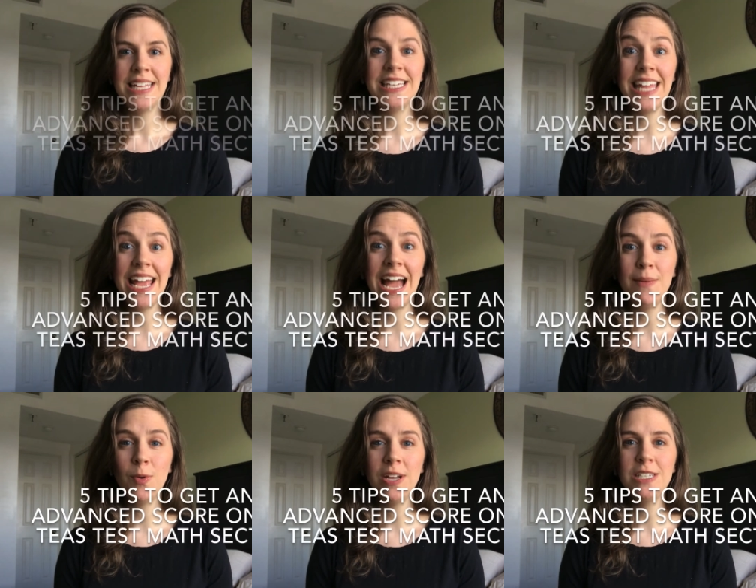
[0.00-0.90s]
Today
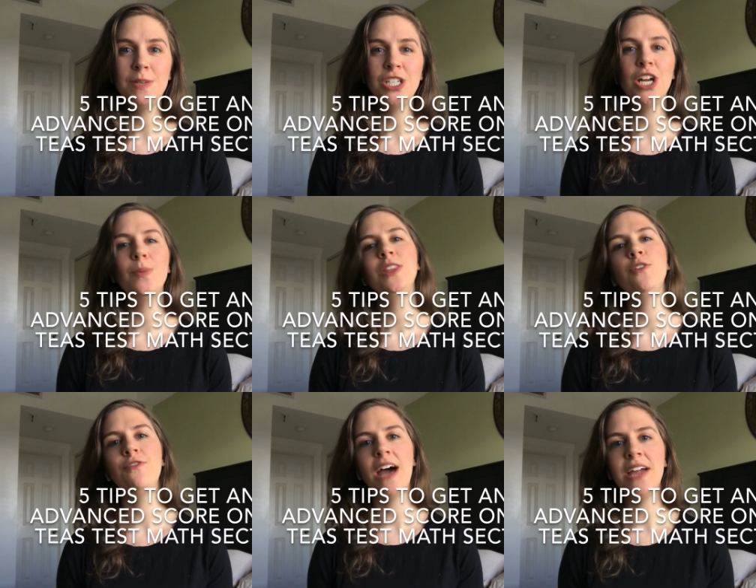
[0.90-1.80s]
I'm going to be sharing with
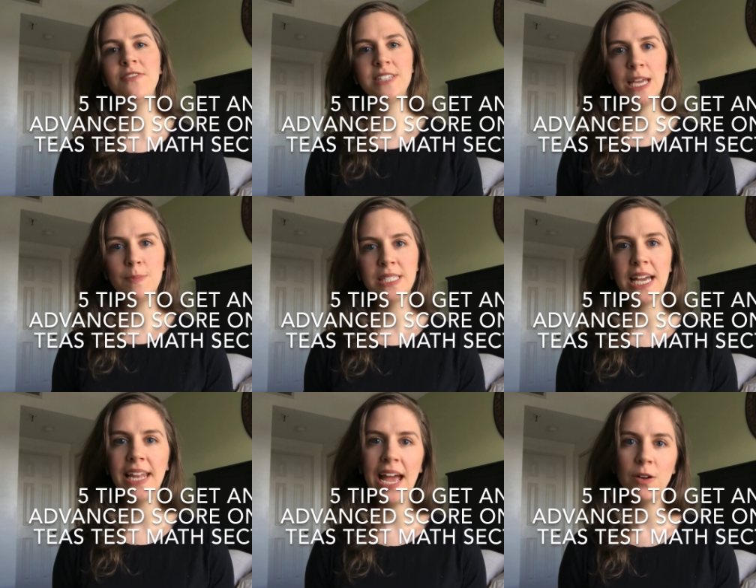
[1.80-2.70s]
you five tips
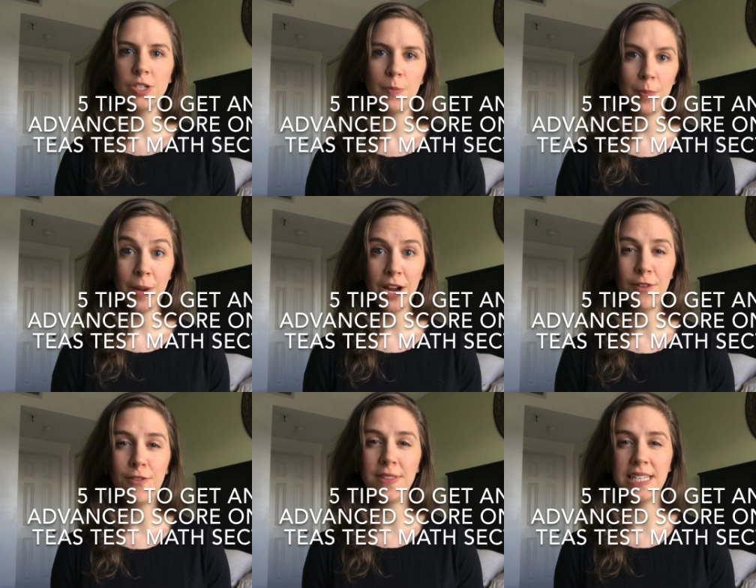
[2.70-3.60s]
on how to prepare
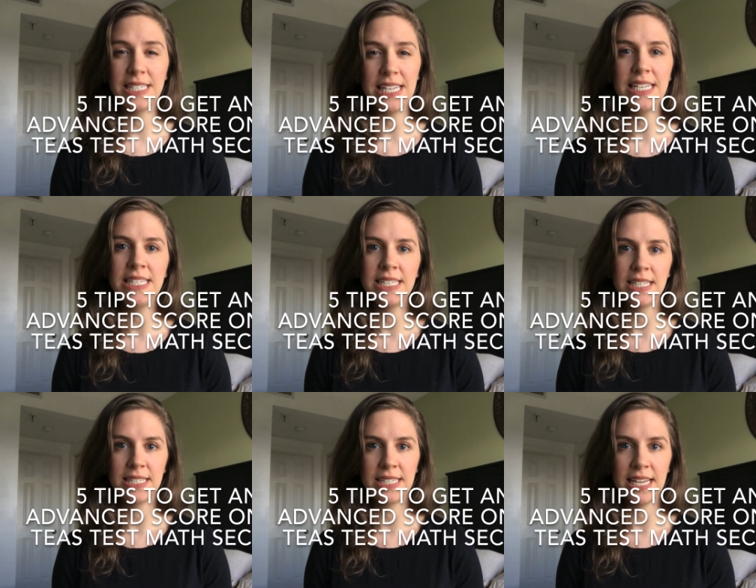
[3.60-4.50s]
for the TEAS
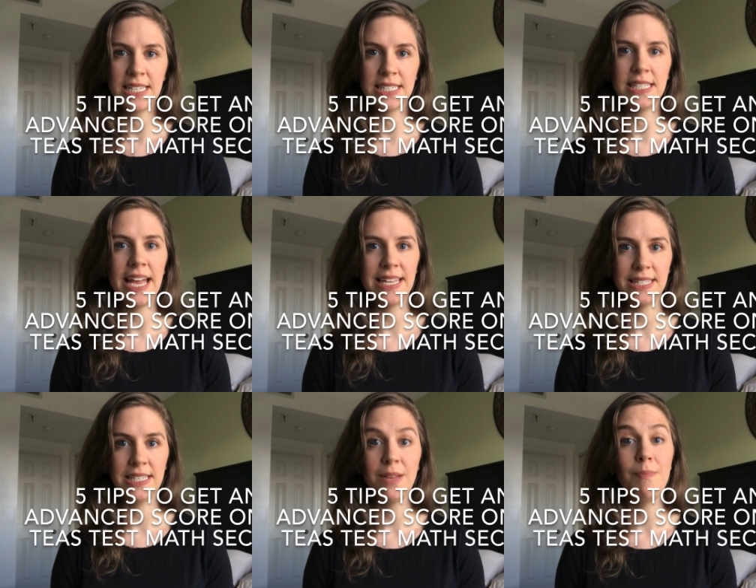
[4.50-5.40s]
6
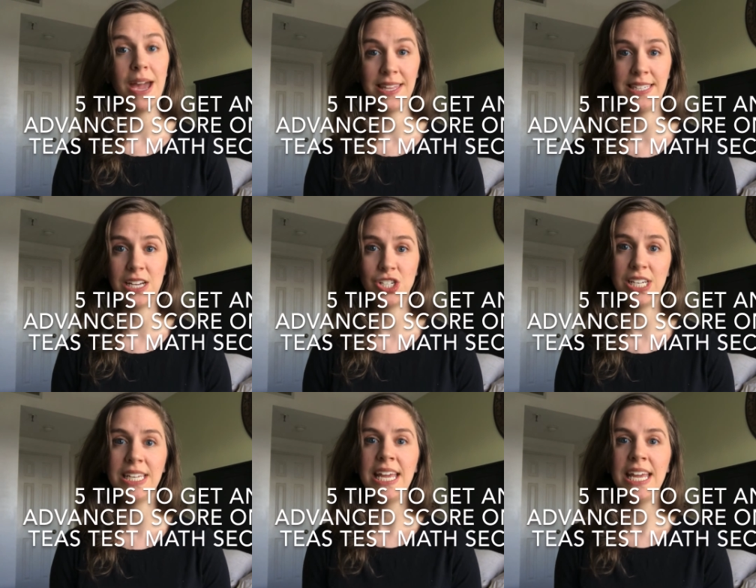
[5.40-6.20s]
test math section